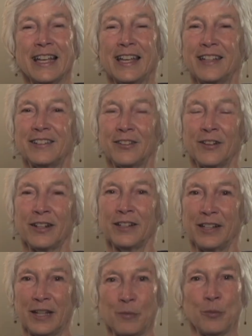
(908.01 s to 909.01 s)
It's
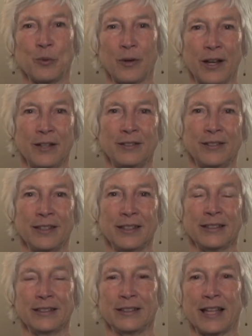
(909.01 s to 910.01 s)
on
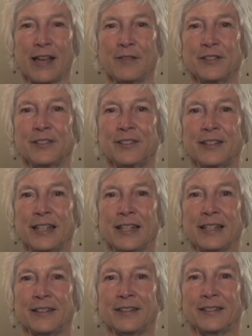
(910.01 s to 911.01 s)
embracing life as it
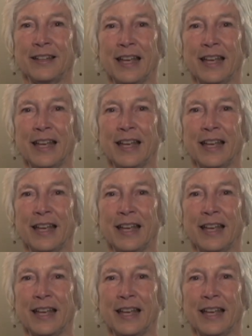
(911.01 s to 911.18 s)
is